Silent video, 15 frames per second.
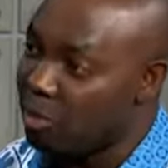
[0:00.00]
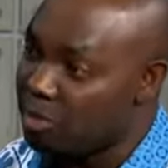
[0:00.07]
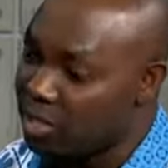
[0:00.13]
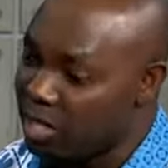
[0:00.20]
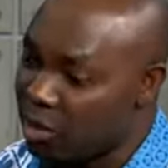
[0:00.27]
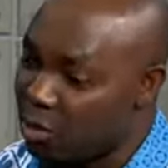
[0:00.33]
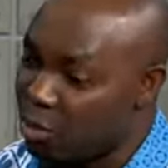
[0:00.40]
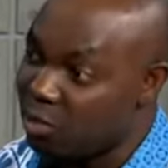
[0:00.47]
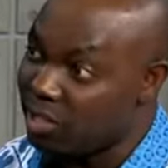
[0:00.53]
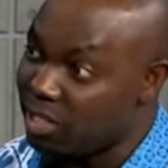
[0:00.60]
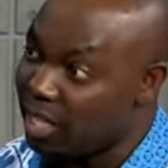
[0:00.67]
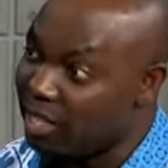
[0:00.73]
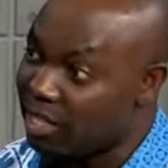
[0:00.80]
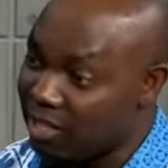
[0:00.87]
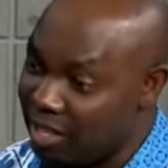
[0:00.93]
Jobs, uh, who
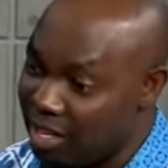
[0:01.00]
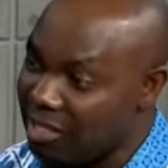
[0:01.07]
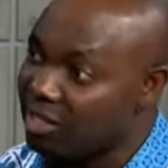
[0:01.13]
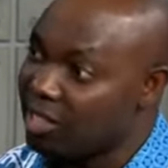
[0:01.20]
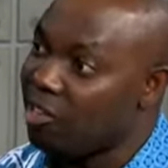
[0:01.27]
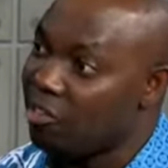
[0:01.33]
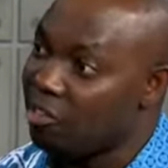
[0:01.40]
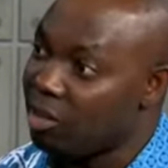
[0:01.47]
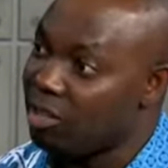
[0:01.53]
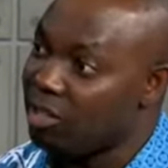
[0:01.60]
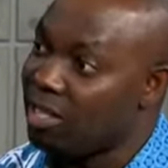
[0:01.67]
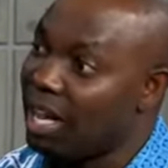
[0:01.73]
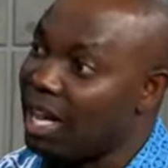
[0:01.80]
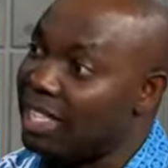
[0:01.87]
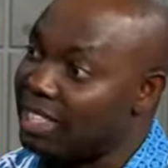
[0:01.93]
started a cell
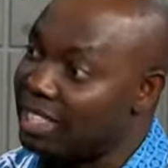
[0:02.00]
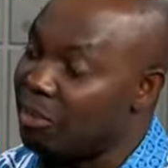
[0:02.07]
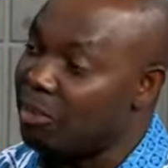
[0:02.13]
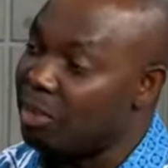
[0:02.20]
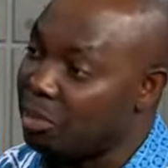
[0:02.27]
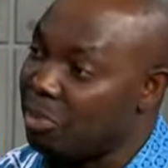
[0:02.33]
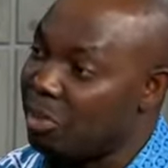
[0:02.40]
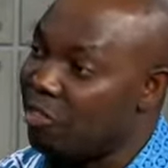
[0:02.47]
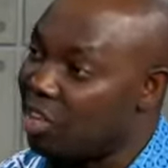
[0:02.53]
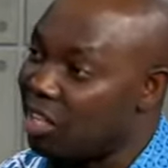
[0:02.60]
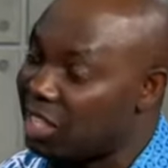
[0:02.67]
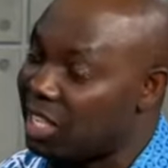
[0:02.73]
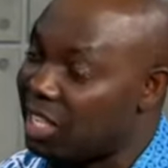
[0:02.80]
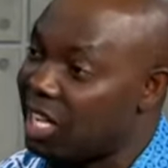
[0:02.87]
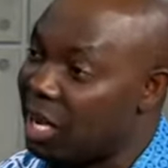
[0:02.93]
phone and tablet
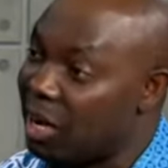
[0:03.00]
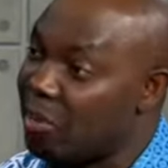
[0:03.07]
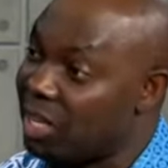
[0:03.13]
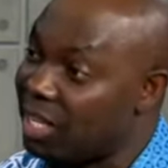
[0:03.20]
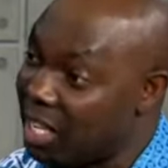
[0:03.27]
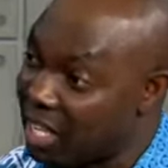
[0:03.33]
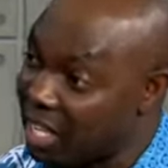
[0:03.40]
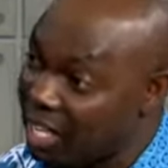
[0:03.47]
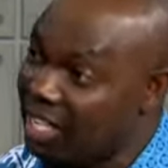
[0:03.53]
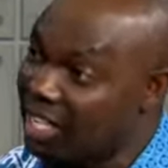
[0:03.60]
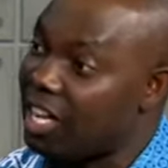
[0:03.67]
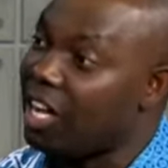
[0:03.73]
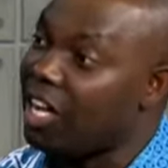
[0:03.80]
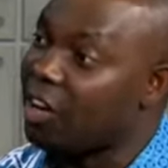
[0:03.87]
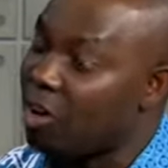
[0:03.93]
manufacturing company
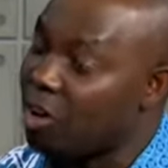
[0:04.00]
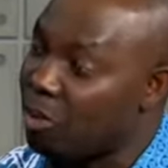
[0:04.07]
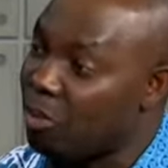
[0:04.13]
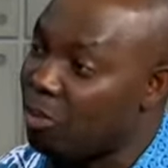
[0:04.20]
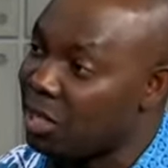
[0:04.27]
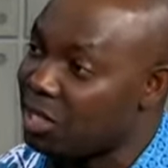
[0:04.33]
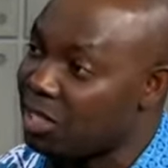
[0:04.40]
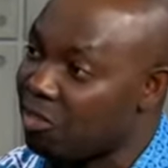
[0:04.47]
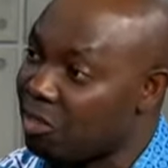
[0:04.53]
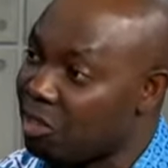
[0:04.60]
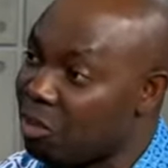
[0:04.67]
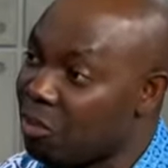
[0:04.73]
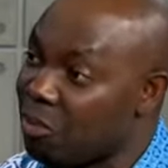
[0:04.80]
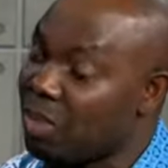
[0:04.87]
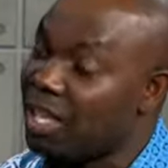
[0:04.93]
in Congo
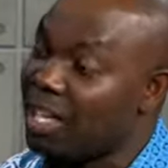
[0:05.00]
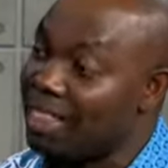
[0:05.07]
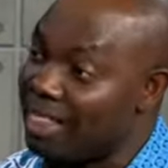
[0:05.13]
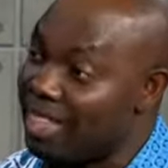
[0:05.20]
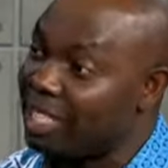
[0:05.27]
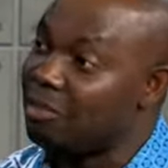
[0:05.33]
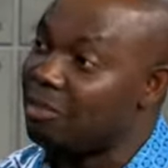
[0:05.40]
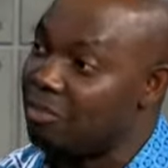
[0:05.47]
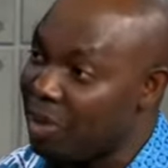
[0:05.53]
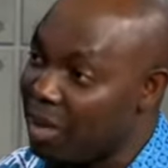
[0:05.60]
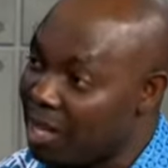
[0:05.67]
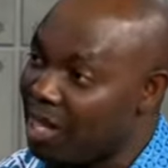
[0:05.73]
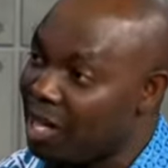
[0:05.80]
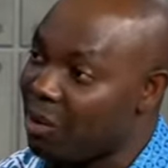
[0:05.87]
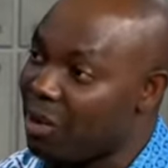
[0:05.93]
Brazzaville. That,
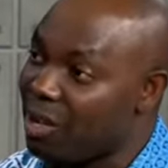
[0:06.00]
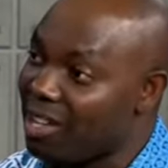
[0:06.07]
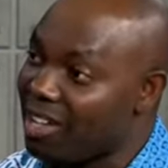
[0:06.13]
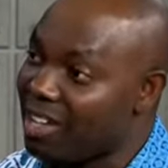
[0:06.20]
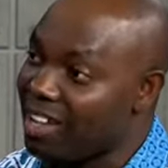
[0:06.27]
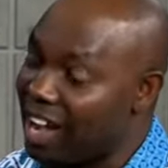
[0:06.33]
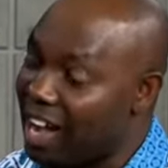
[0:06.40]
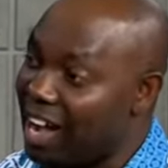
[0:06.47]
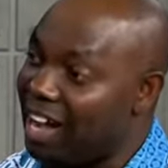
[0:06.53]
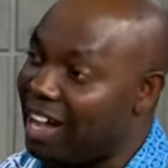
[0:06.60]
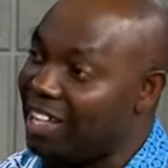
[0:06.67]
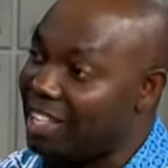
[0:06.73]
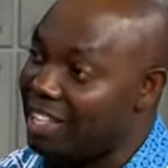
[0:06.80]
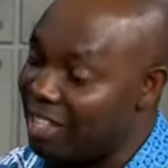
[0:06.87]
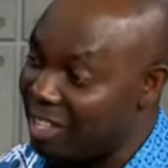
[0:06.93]
by the way,
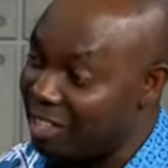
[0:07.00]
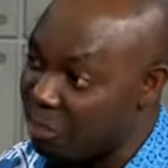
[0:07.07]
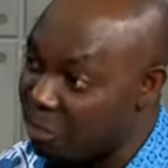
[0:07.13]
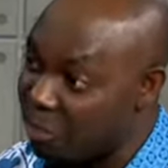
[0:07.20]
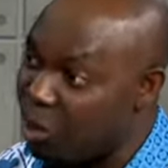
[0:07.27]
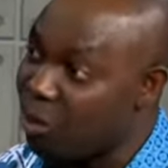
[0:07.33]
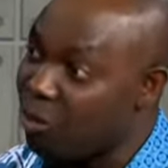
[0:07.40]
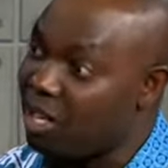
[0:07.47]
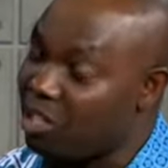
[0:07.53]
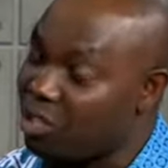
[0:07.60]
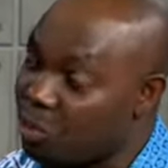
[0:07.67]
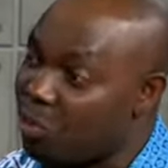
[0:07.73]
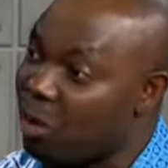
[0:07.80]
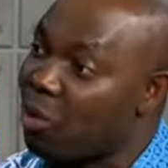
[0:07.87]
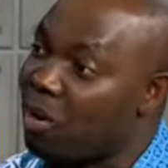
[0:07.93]
prog
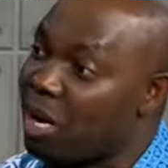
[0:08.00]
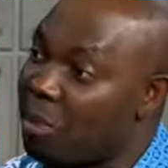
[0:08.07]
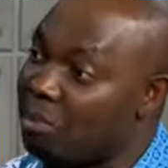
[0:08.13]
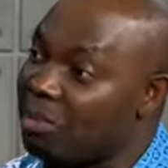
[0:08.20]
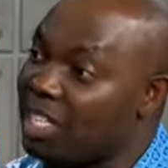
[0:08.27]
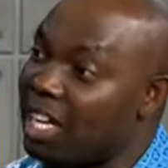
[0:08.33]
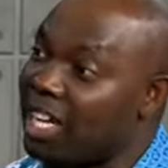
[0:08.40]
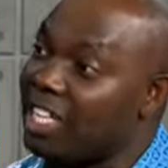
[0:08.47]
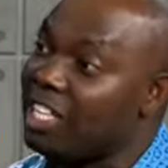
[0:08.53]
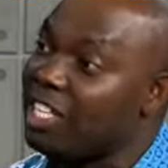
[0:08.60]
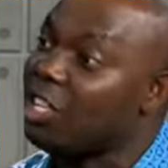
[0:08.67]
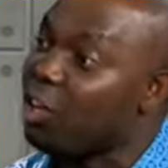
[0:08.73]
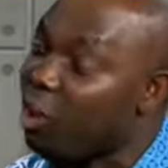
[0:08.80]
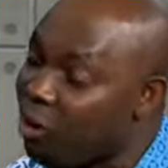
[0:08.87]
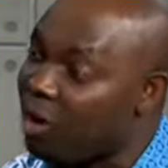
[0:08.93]
is programmed
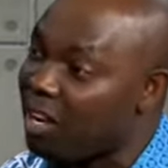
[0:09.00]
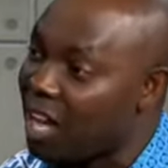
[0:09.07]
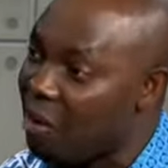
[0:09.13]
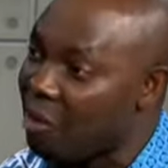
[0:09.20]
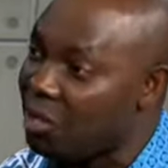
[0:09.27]
in local